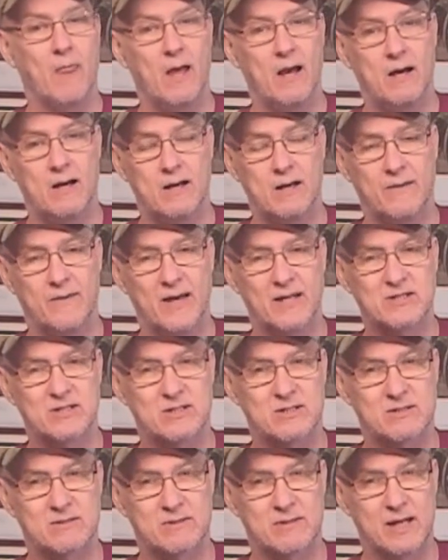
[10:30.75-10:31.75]

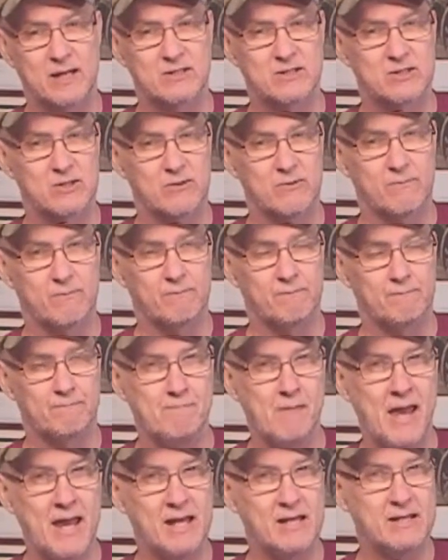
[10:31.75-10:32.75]
That's their
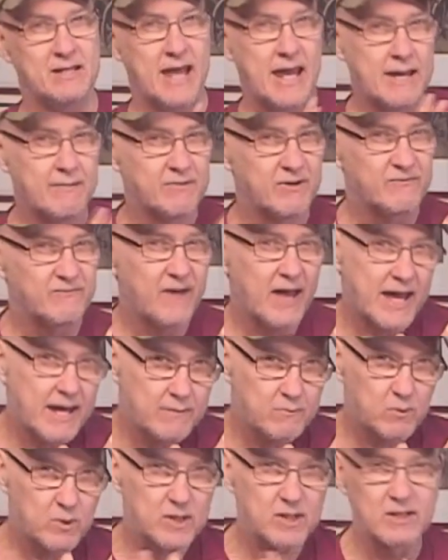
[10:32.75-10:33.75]
main name to
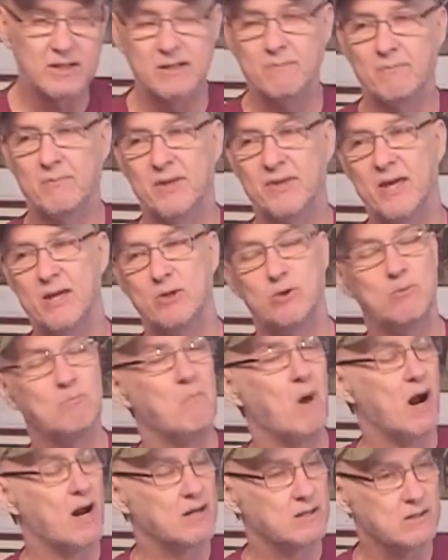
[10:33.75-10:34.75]
fame, really. But they do
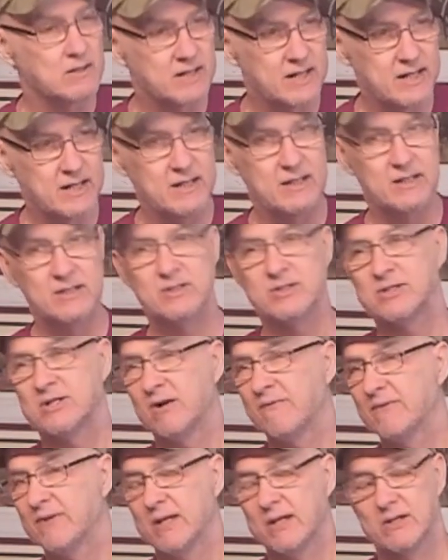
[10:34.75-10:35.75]
model kits
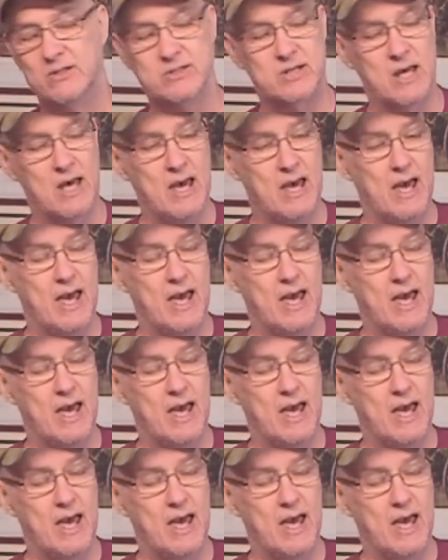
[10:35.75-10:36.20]
and everything else.